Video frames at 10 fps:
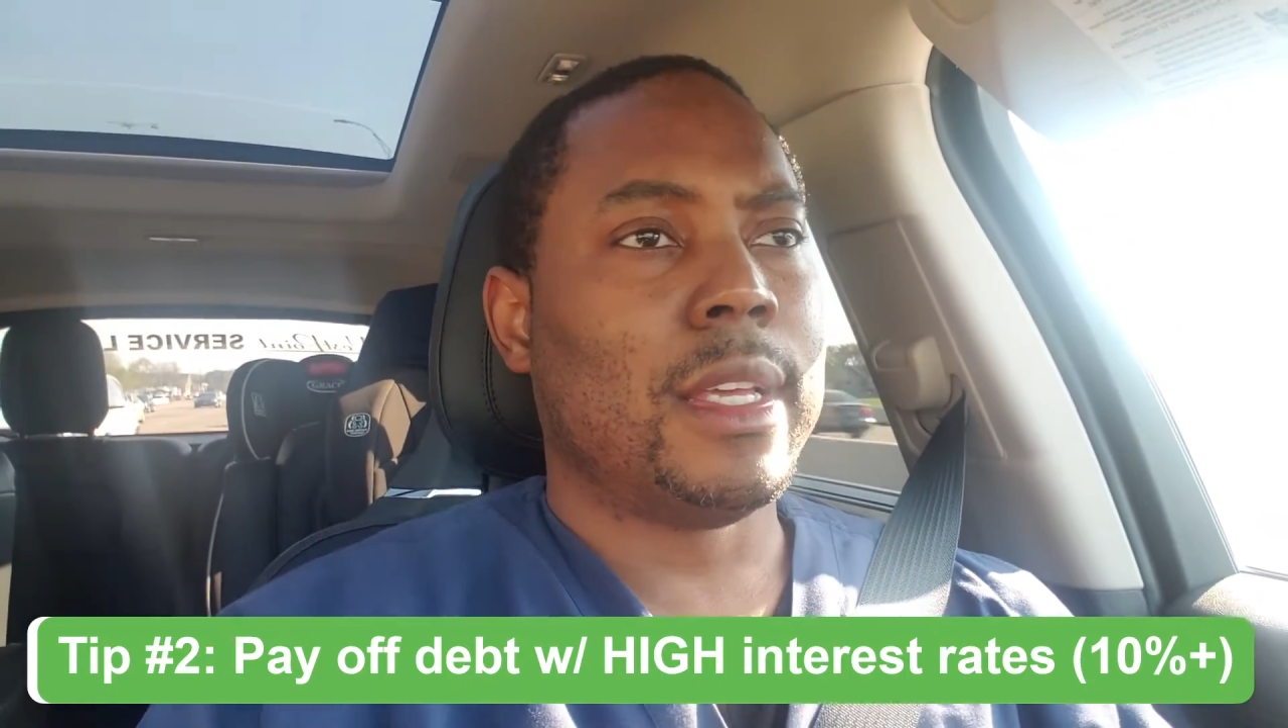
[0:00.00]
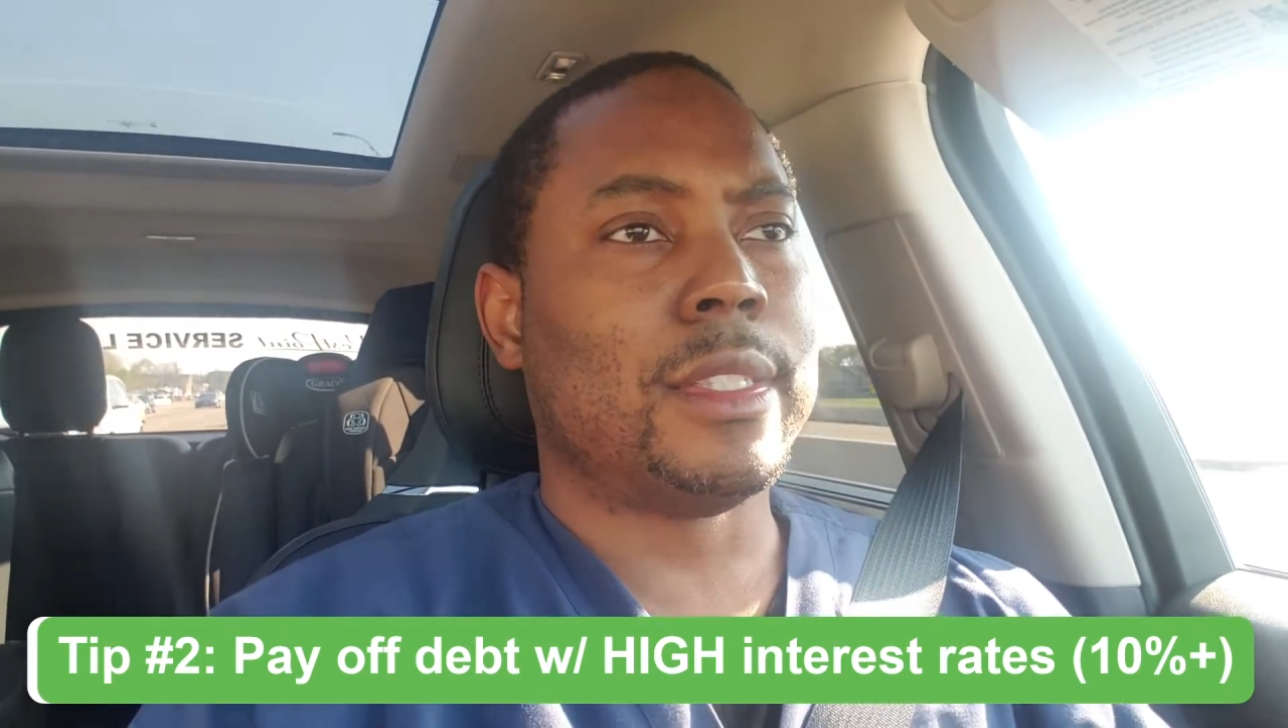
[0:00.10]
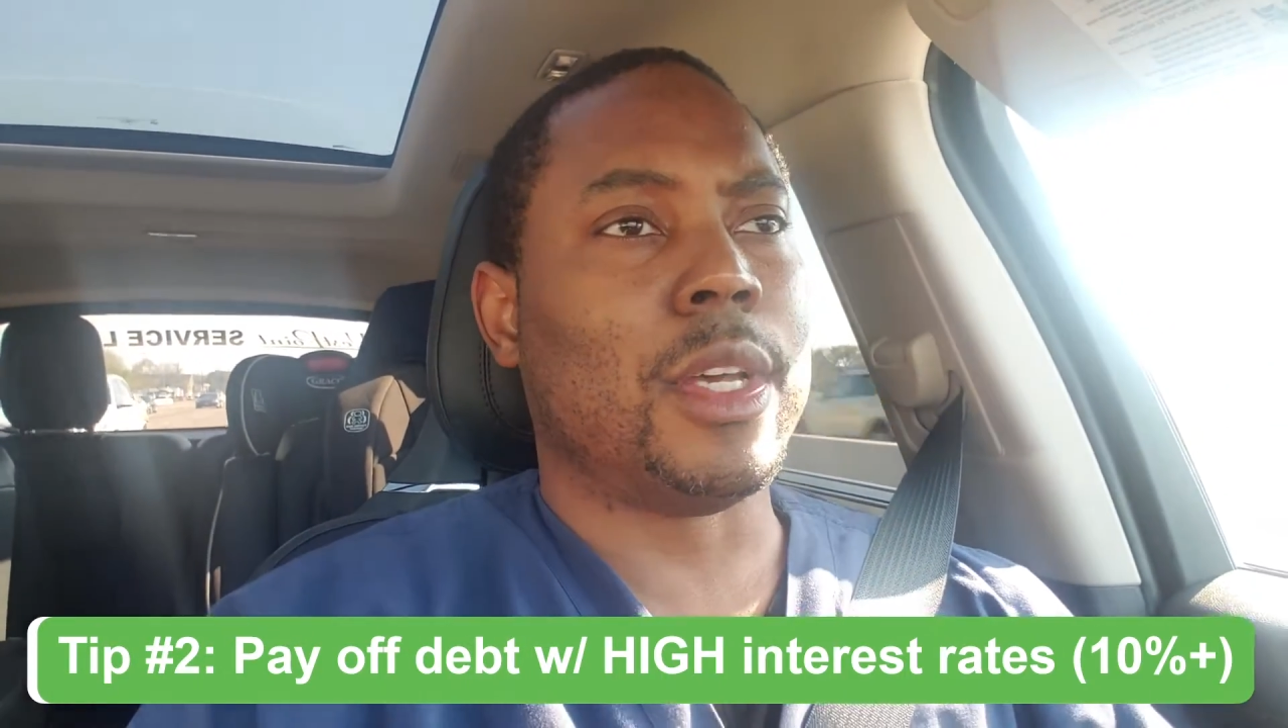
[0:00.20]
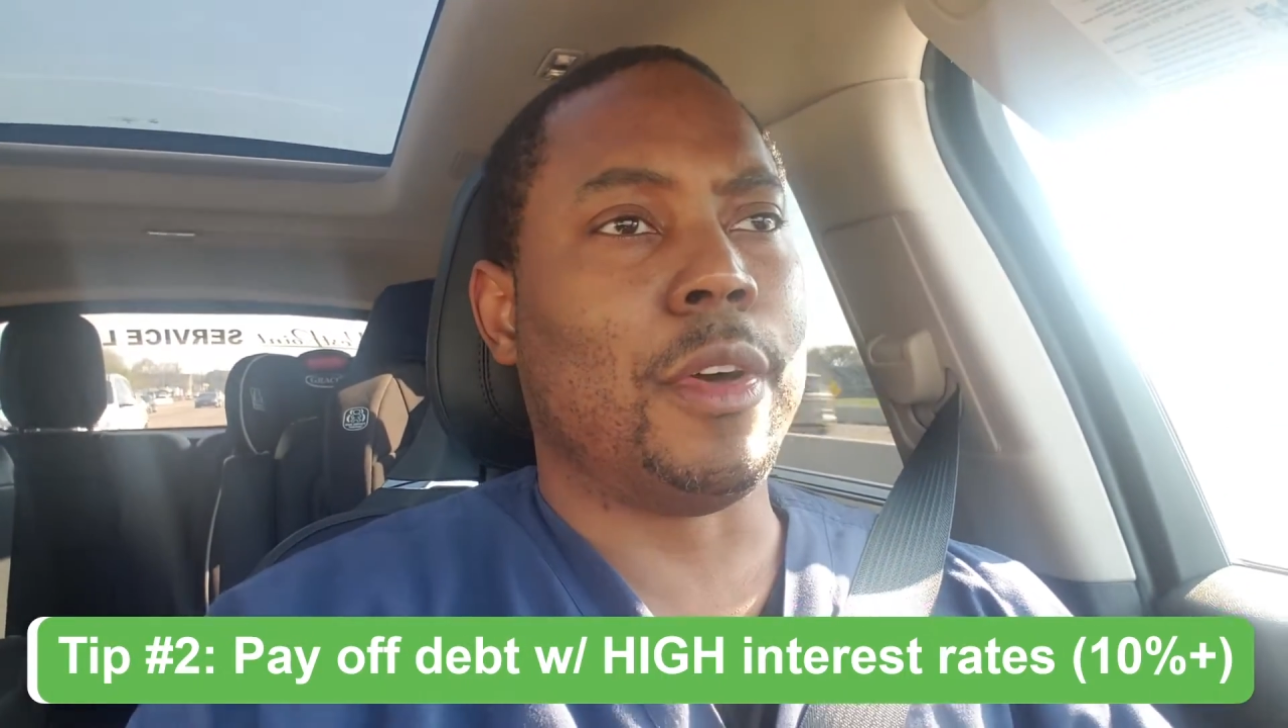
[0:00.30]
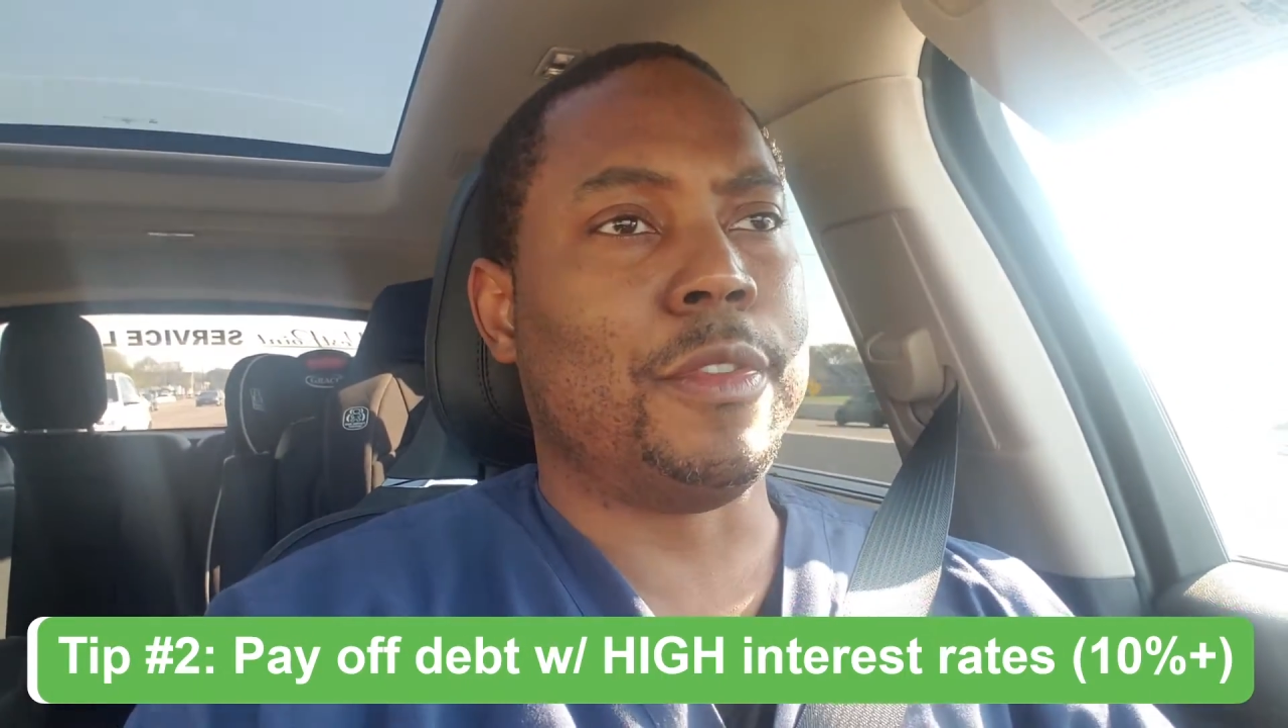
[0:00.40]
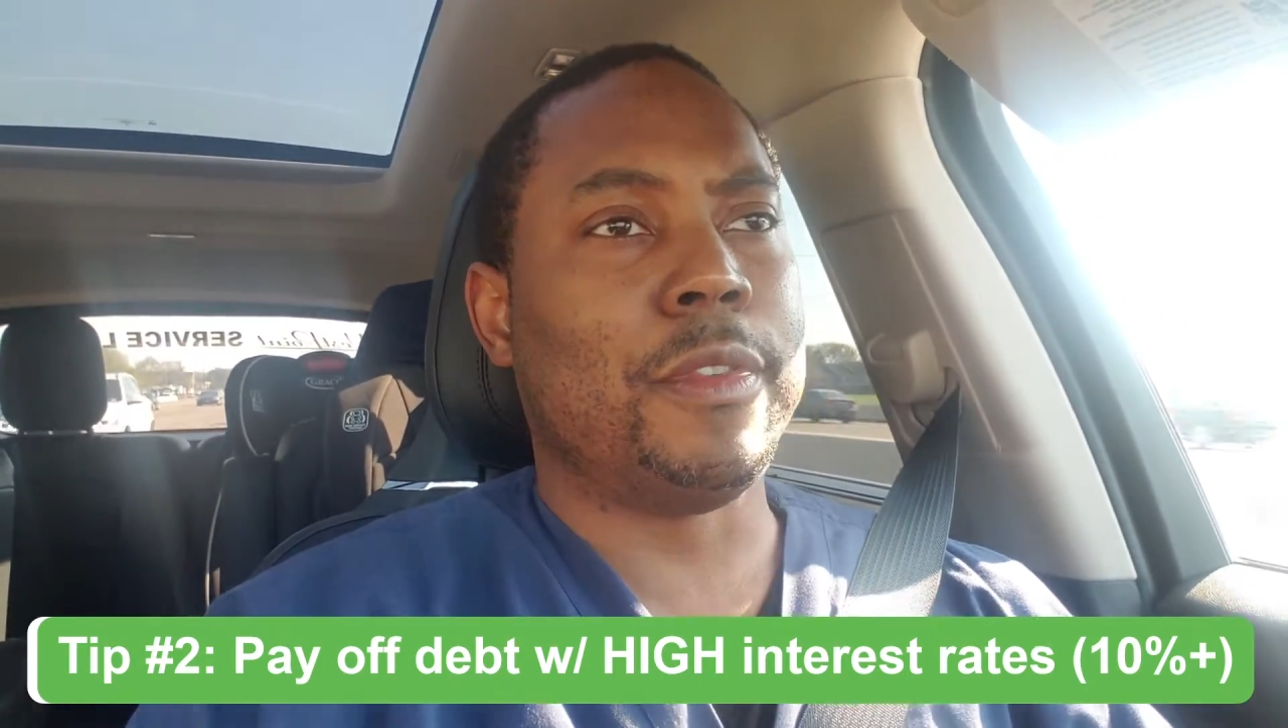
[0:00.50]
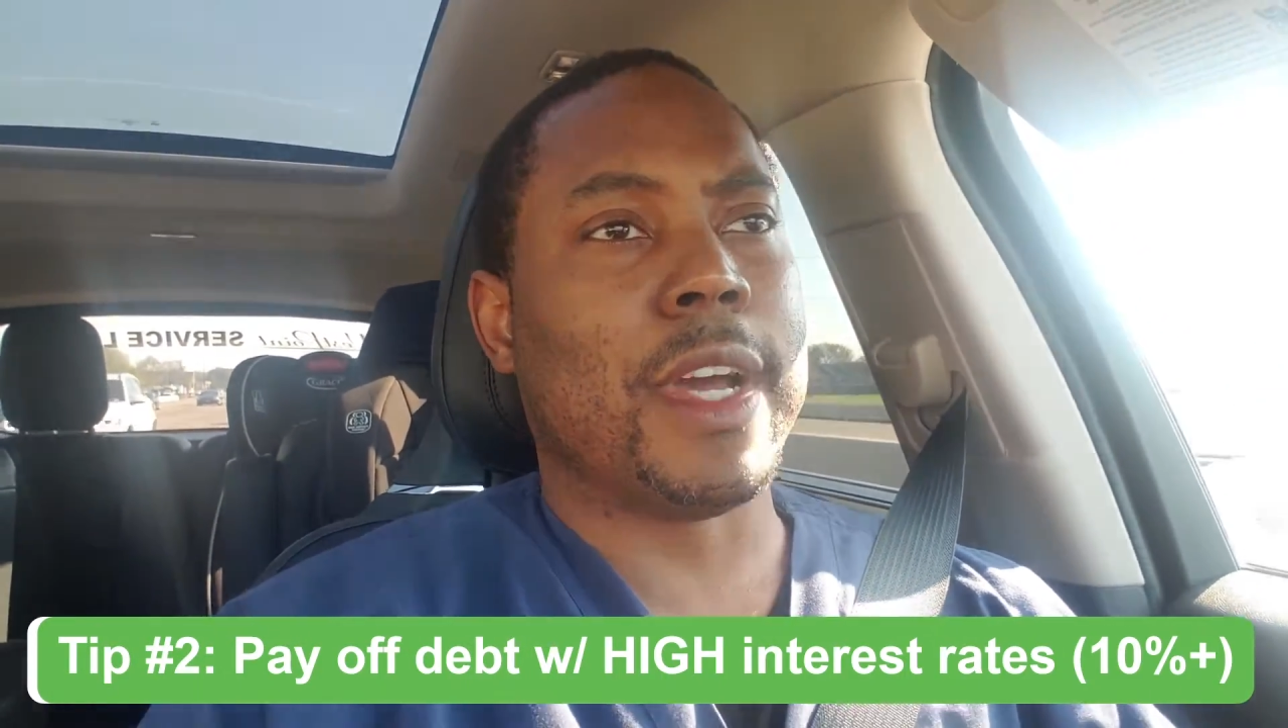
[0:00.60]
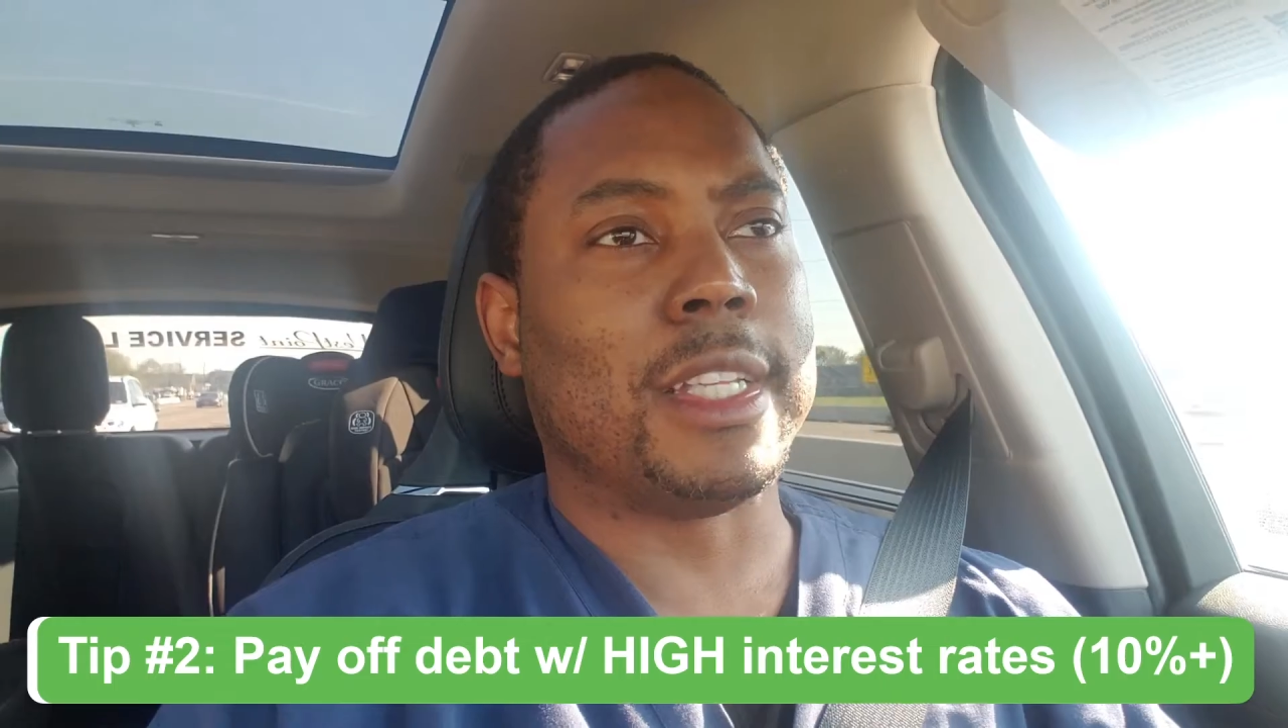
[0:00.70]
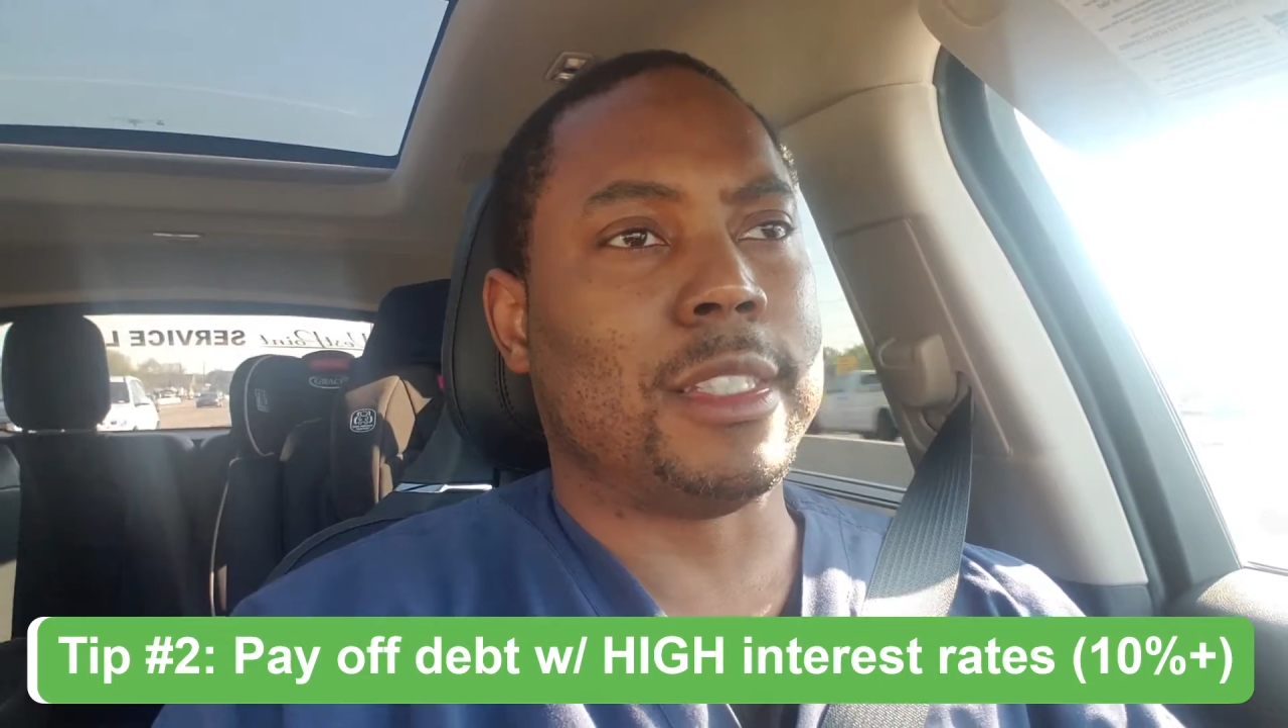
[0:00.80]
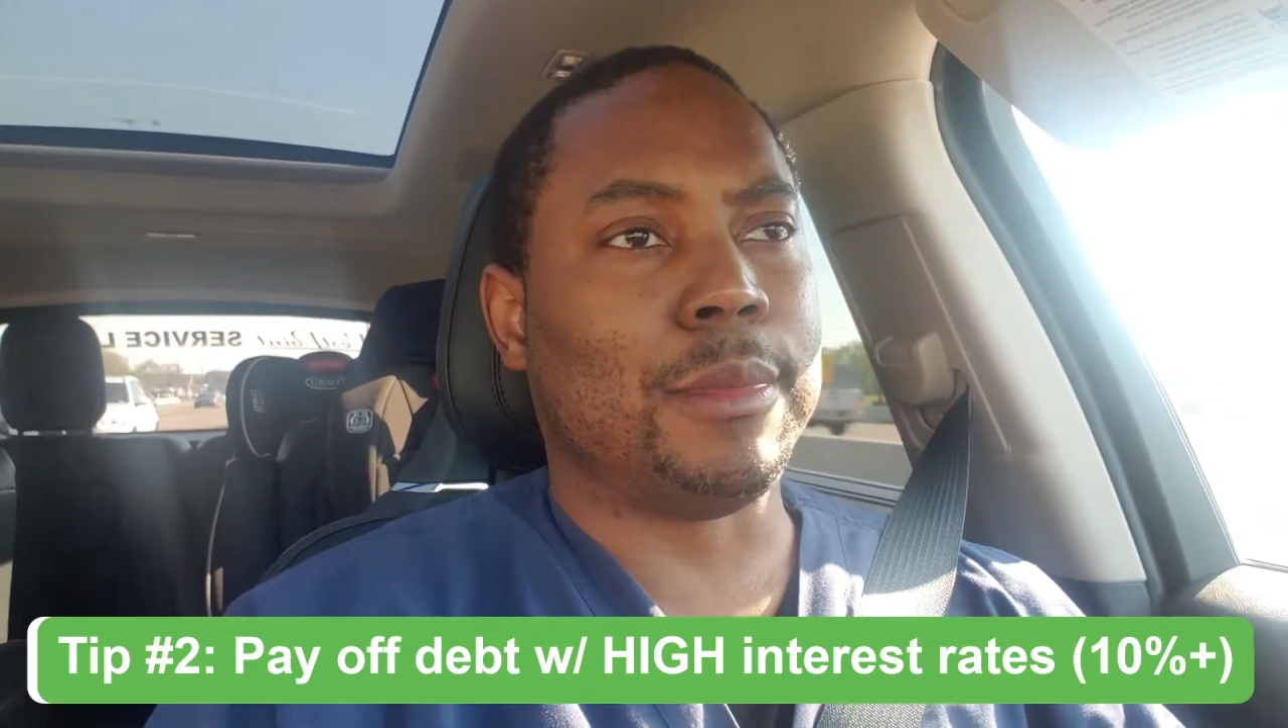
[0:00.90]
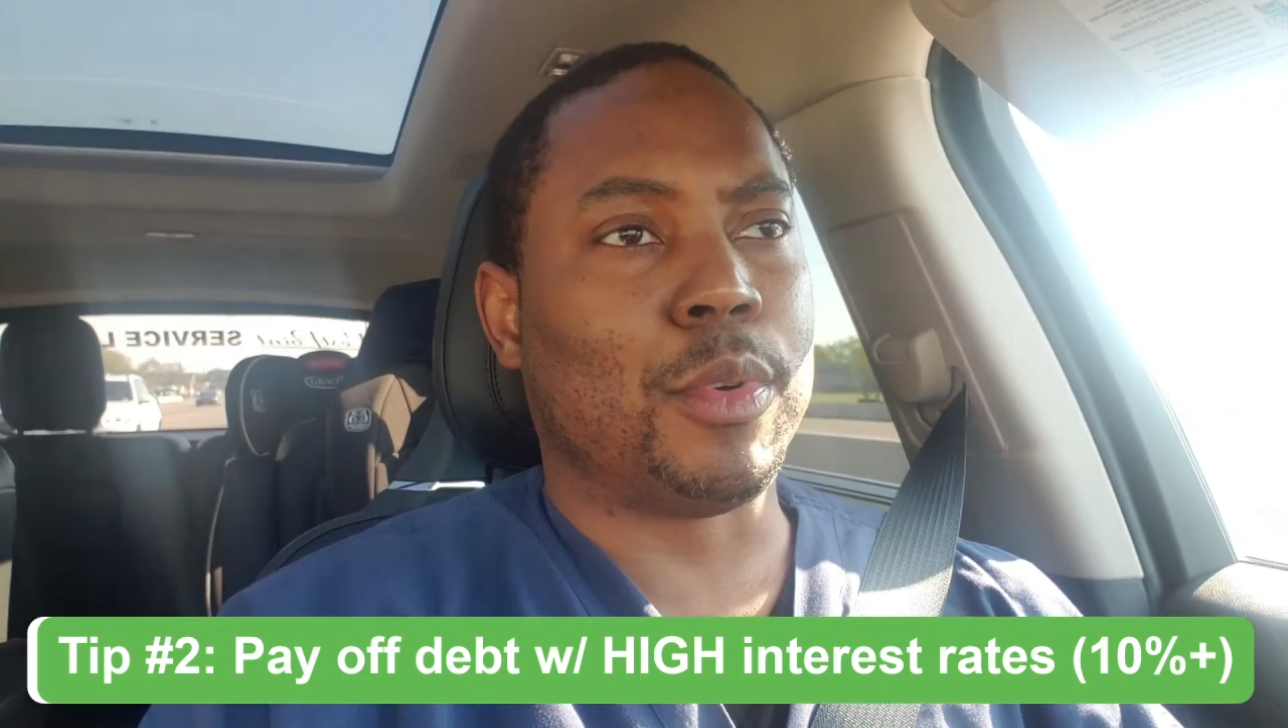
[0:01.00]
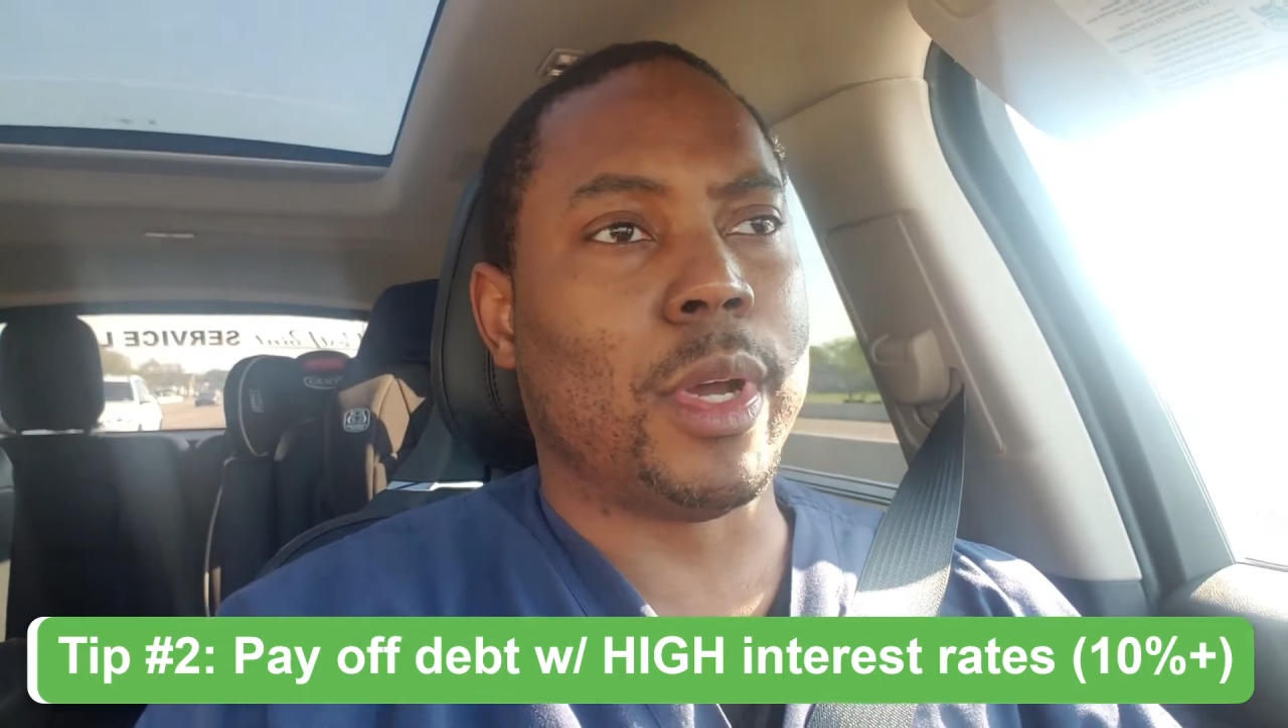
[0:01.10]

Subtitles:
So if you've got some